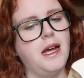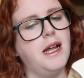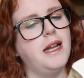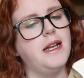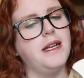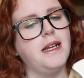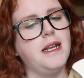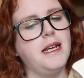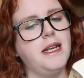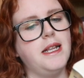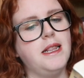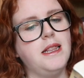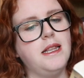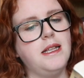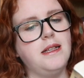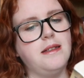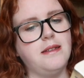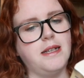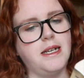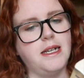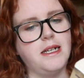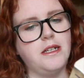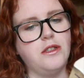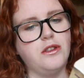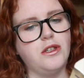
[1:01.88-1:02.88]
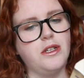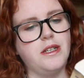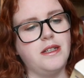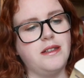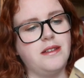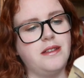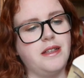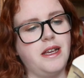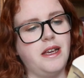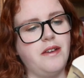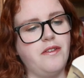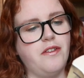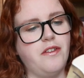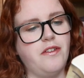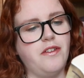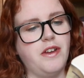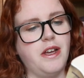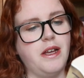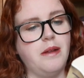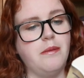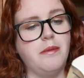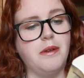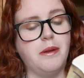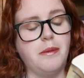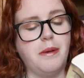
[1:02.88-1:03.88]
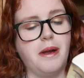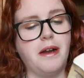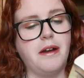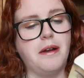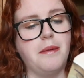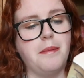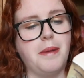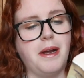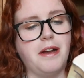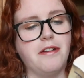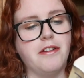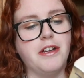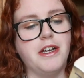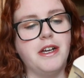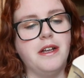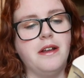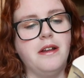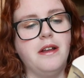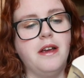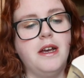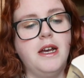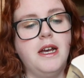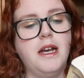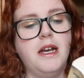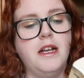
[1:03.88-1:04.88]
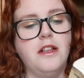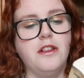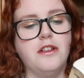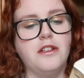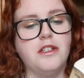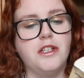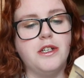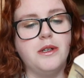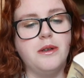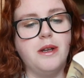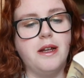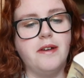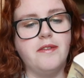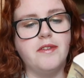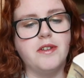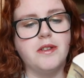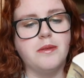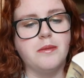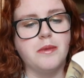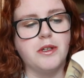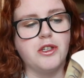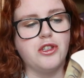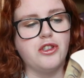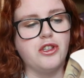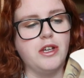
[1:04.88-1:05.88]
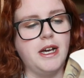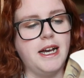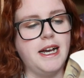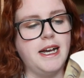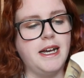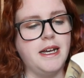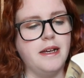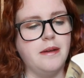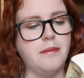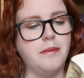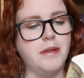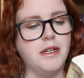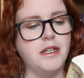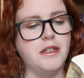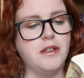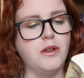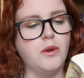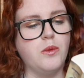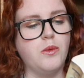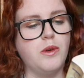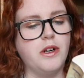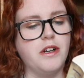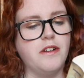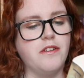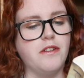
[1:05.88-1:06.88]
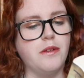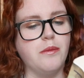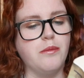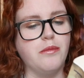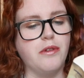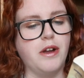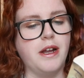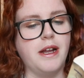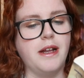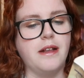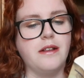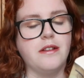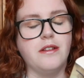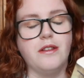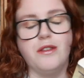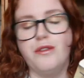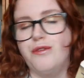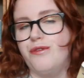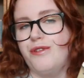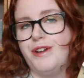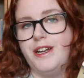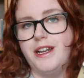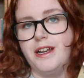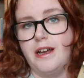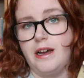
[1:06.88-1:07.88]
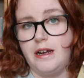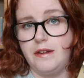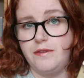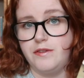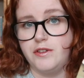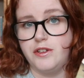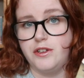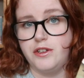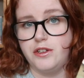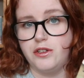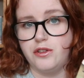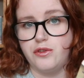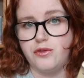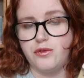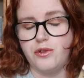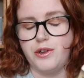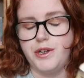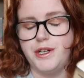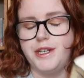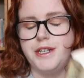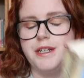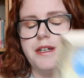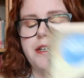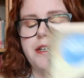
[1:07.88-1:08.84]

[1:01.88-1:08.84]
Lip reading: and in this age it is safer for him to marry Marion. The two lovers must share him until one of them breaks and 3 lives are destroyed.